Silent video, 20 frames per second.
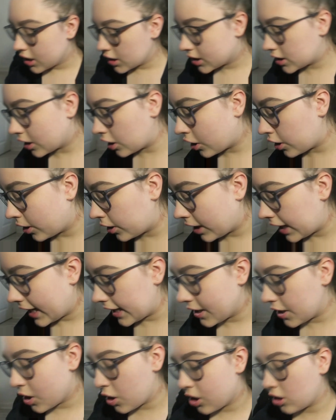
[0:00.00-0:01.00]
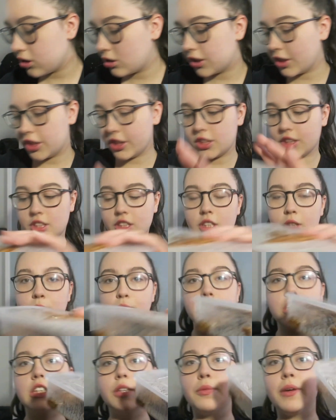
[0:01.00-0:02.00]
So I ordered
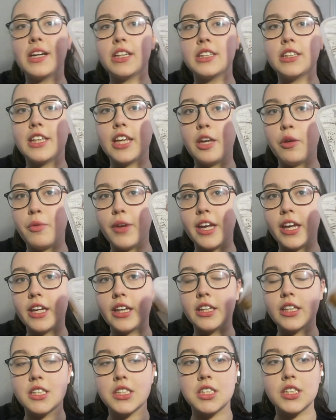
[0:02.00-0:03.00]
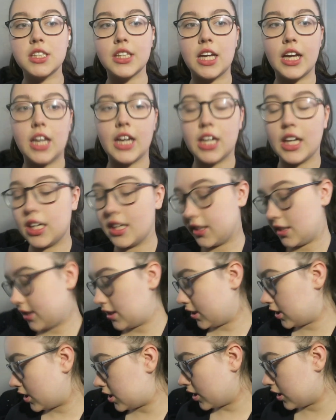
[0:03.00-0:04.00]
some Tabasco wings
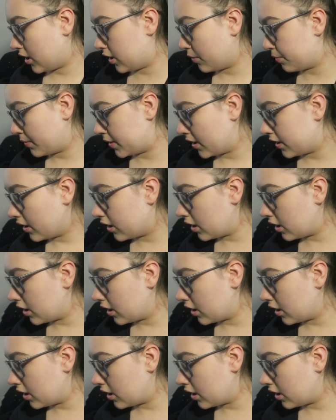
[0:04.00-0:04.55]
and some